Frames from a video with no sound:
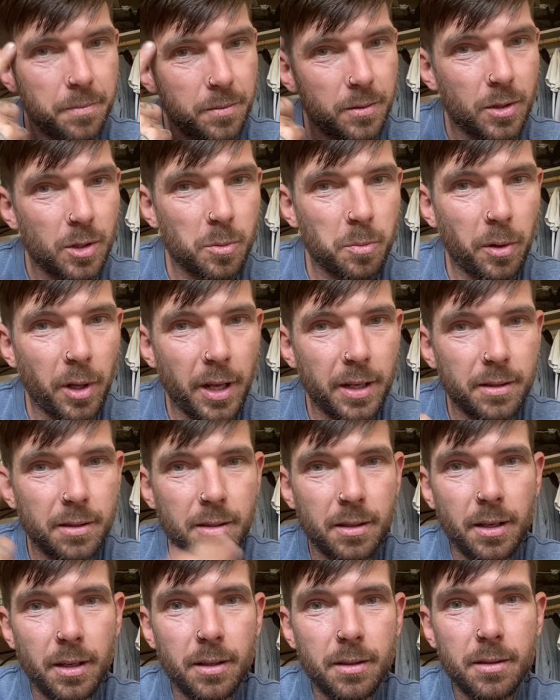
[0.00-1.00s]
Just plant
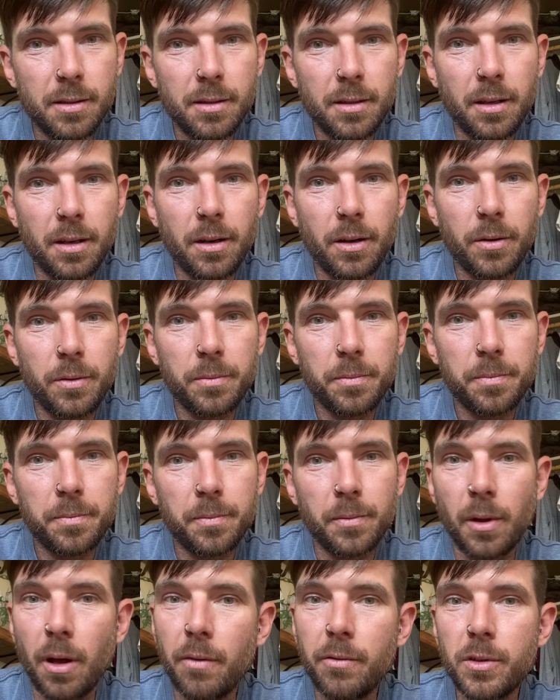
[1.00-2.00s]
seeds,
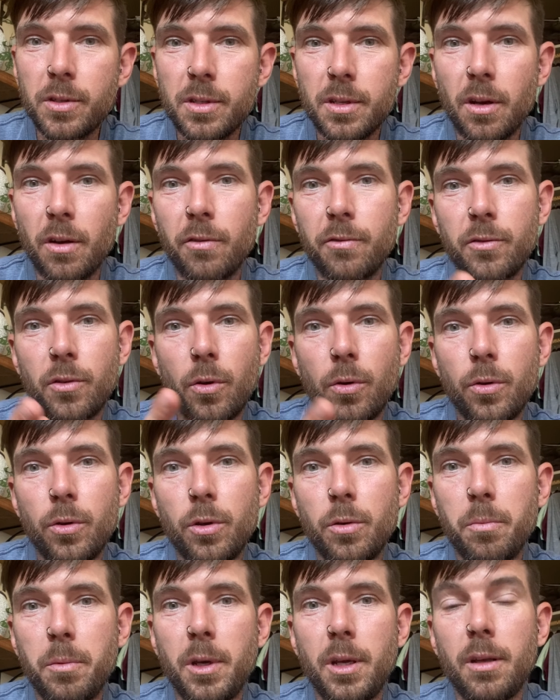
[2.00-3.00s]
Love yourself, know who
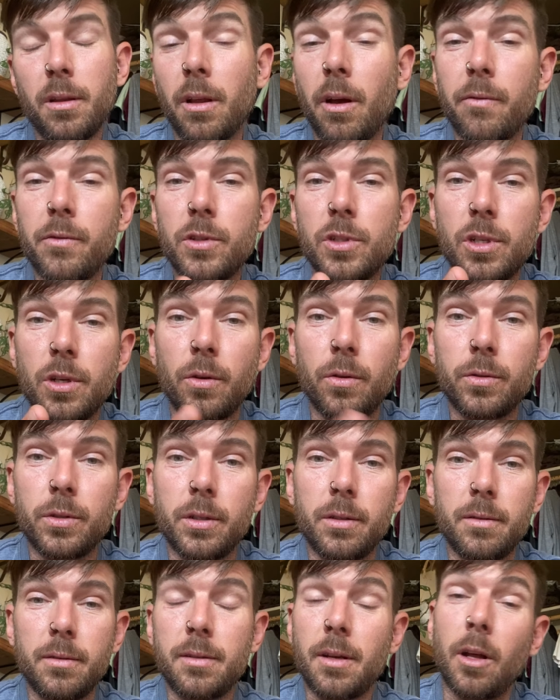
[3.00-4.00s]
you be, love your
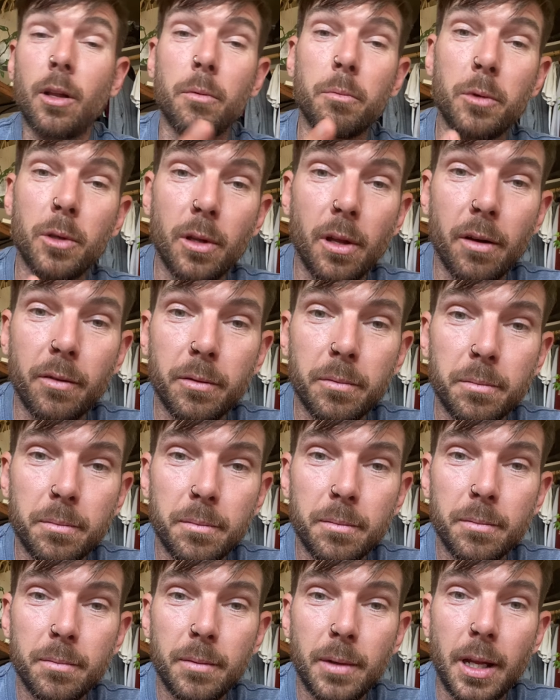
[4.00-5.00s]
children, tell them you love them,
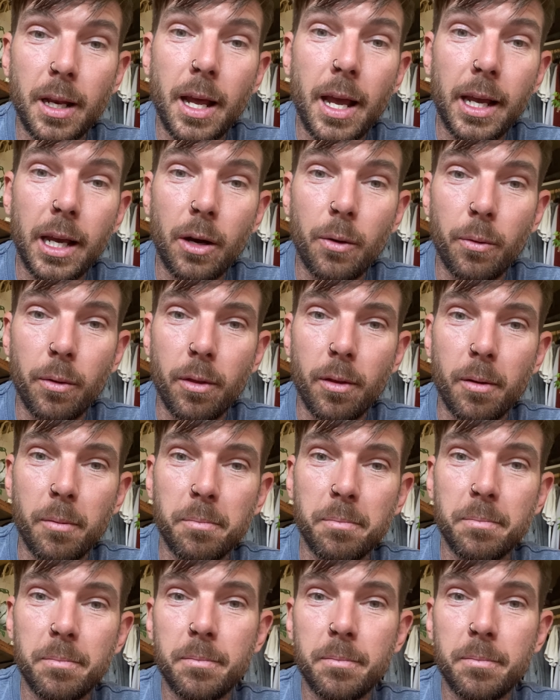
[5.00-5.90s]
and hang out with them.